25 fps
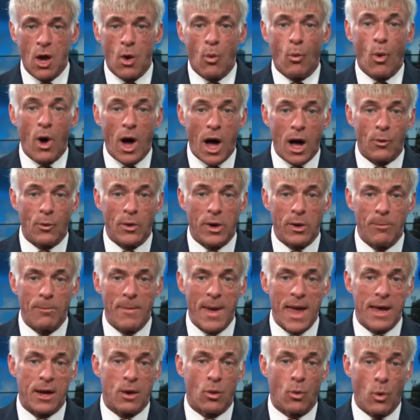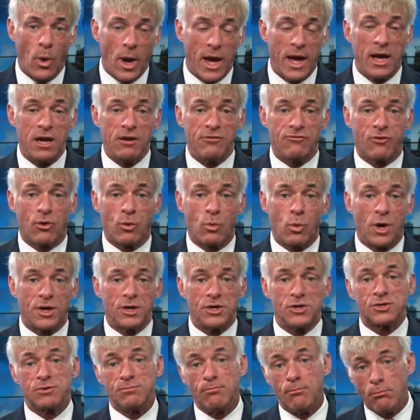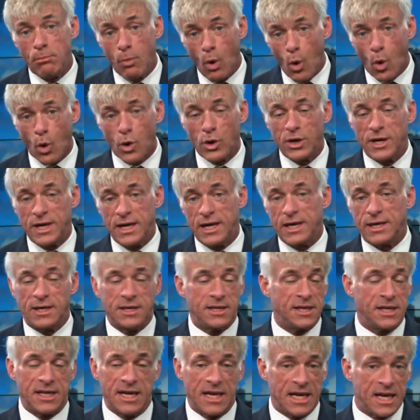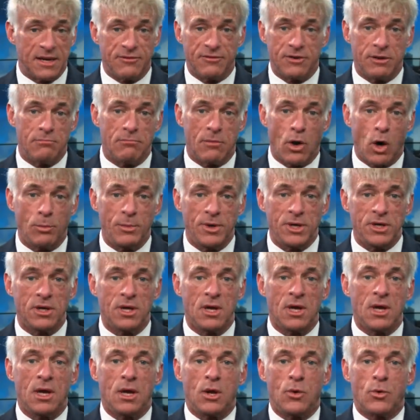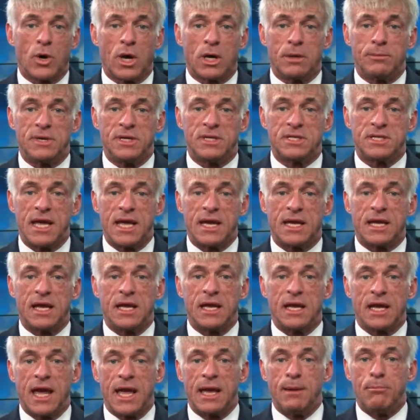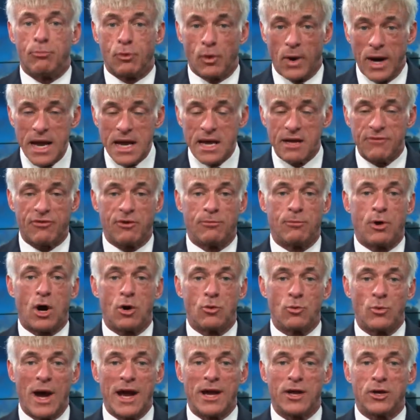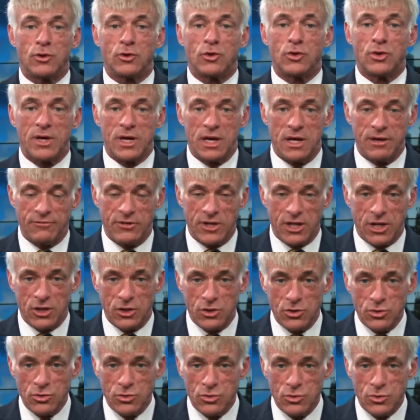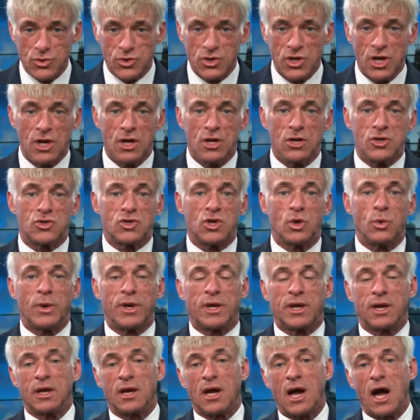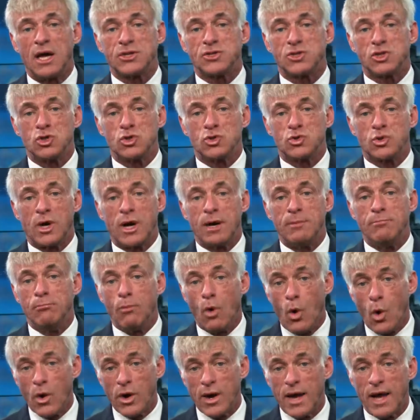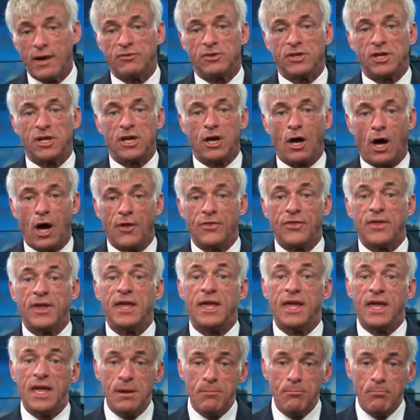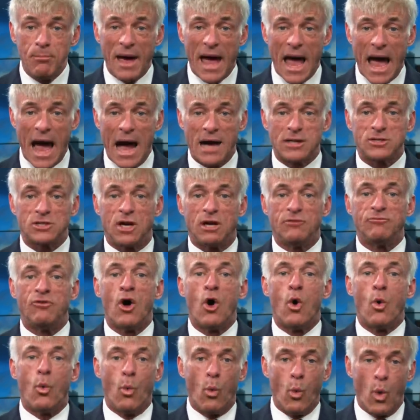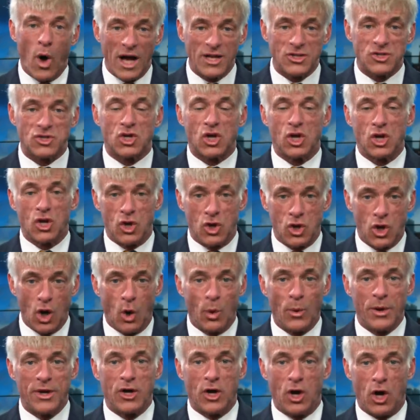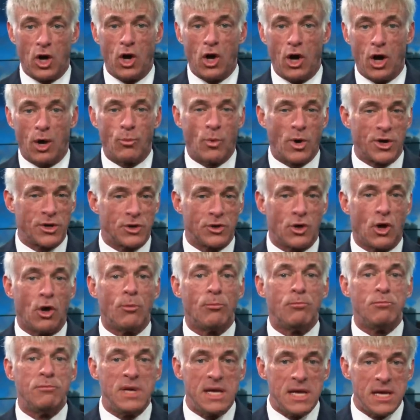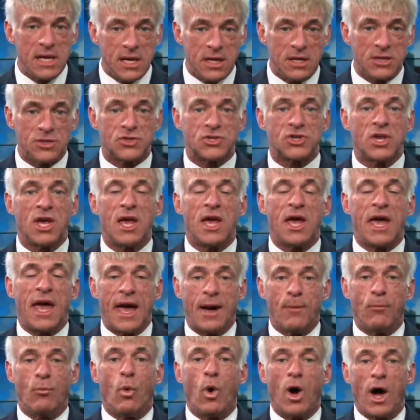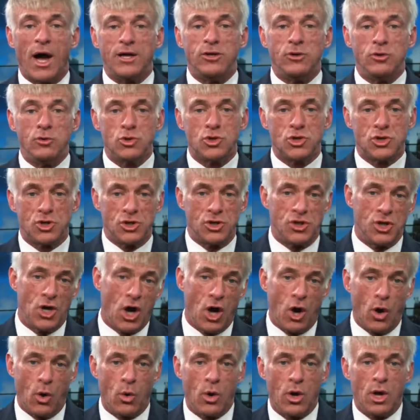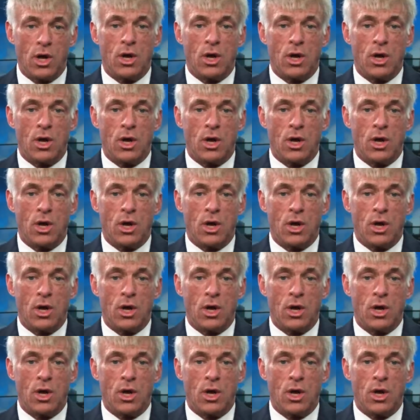while we make way for what is more needed at a given moment, we're going to be taking a break from our regular evening news so we can concentrate more heavily on the impact of what's going on, what it all means, and why you should know.